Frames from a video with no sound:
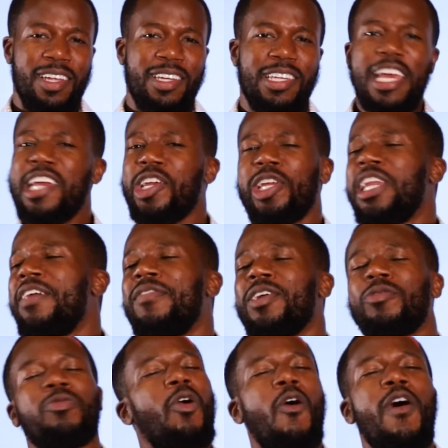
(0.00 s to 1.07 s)
didn't
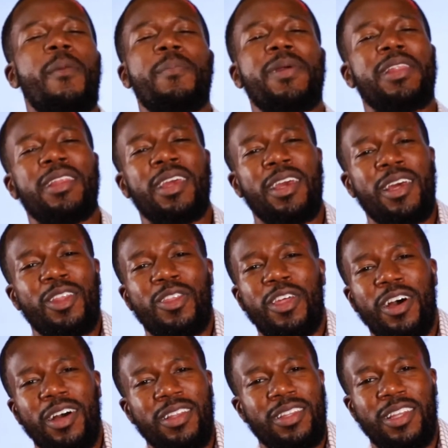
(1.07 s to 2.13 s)
even grow up in
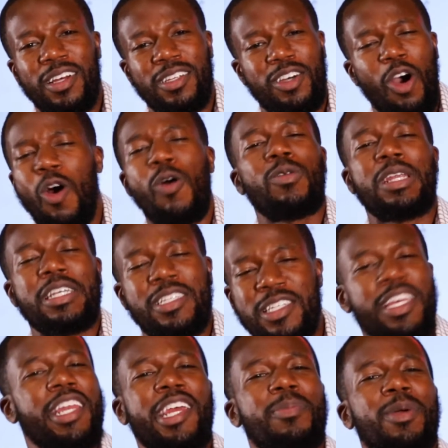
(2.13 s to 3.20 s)
the, the holy
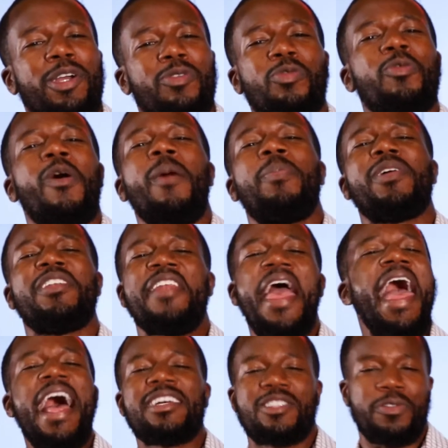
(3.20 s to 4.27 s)
city, but grew up in
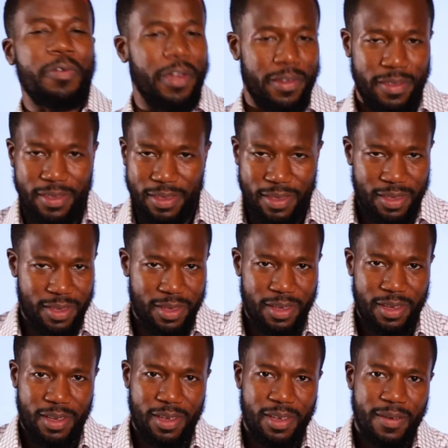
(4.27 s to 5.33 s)
Nazareth.
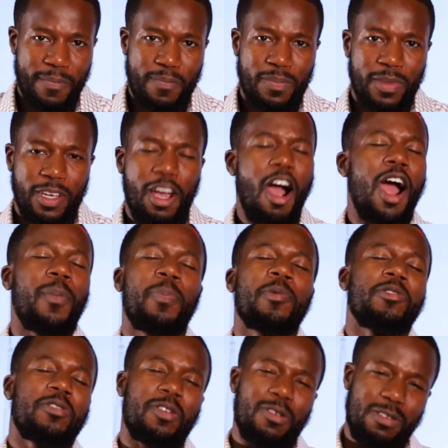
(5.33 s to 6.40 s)

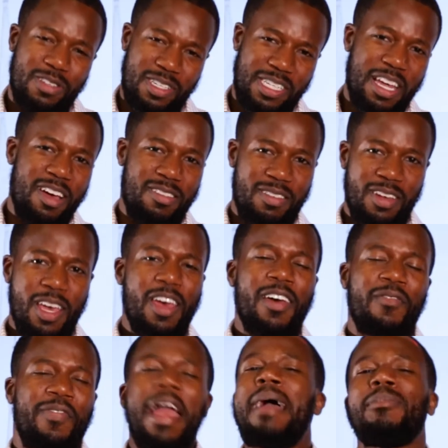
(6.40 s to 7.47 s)
Carpenter's son.
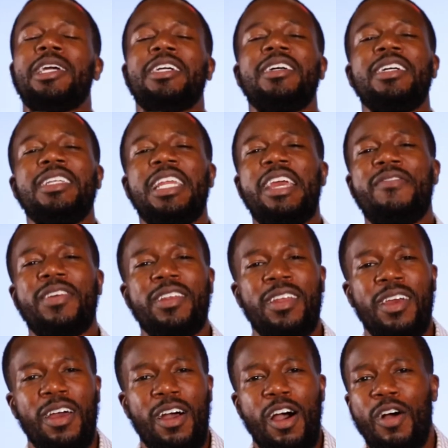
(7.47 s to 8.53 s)
Family couldn't even
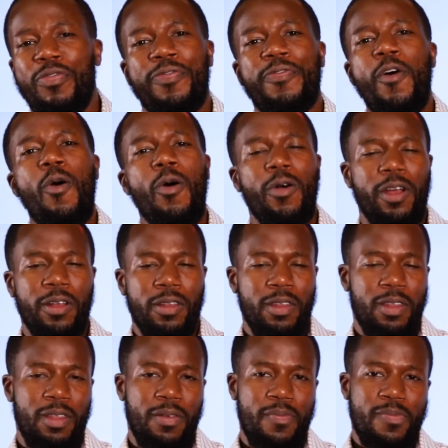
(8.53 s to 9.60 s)
afford
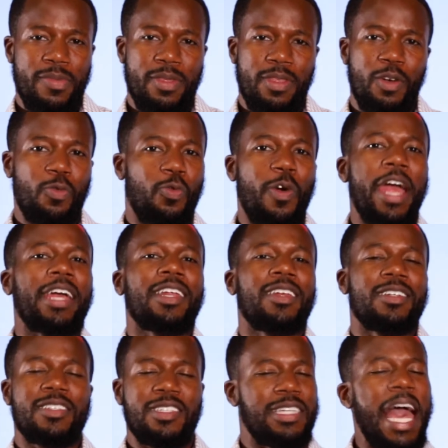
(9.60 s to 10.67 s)
the
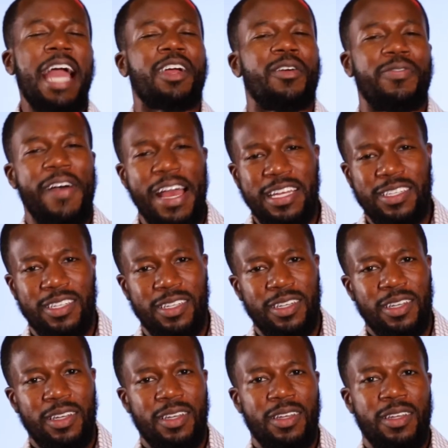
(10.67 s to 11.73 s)
regular sacrifice
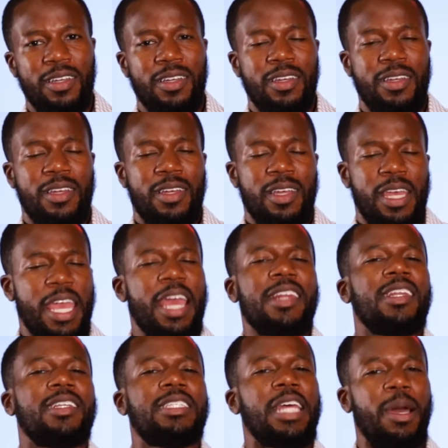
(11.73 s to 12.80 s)

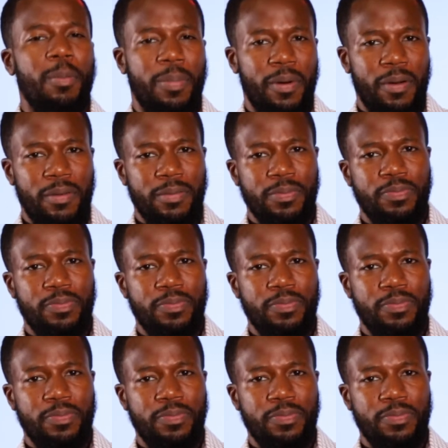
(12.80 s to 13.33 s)
in the temple